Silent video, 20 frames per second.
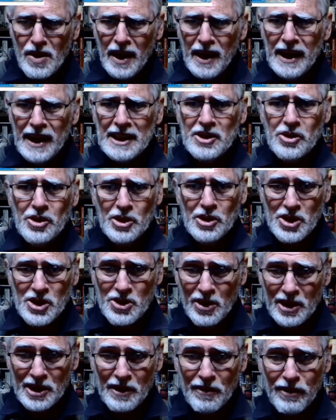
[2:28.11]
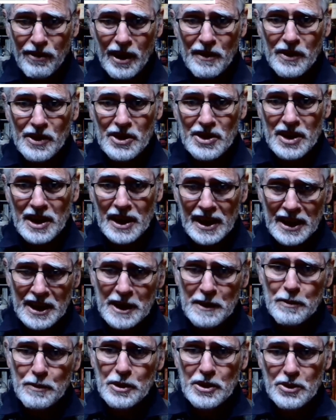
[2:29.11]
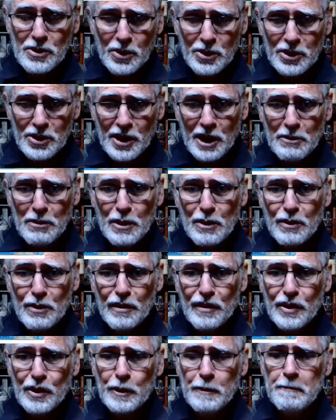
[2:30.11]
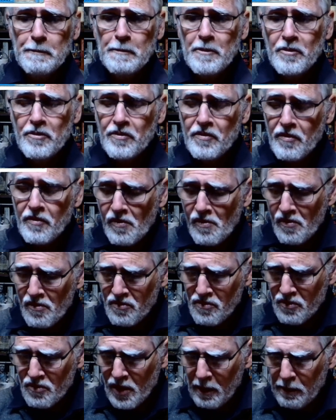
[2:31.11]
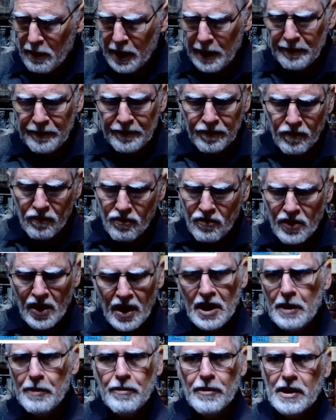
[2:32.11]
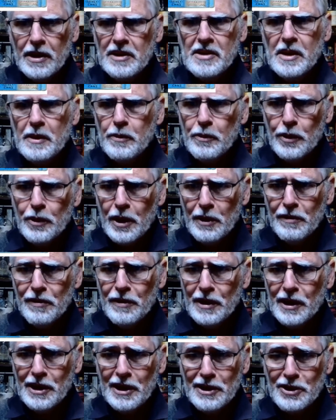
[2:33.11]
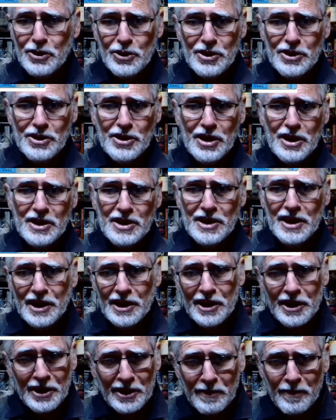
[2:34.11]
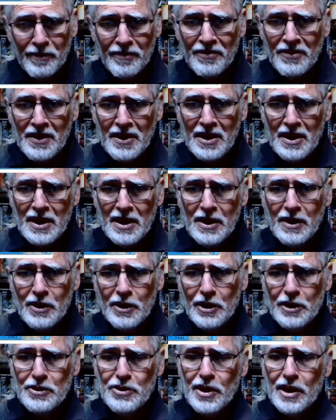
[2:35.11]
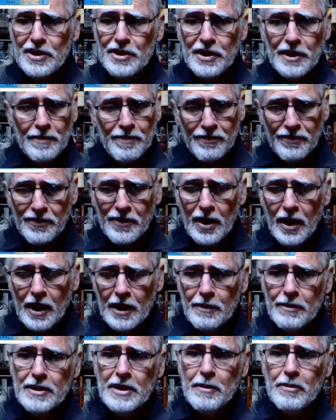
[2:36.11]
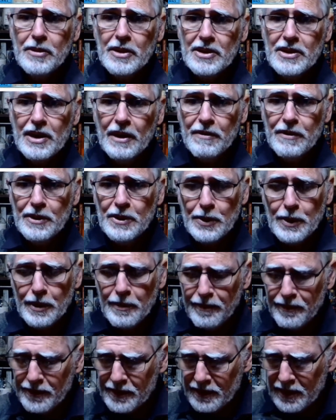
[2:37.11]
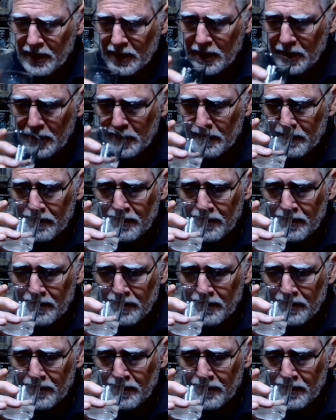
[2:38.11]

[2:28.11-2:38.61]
It's not as strongly flavoured as the Indian, which is also going to be reviewed. But, yeah, like I said, when I feel like a good G&T and I've got a dry gin, I tip this stuff into it. So,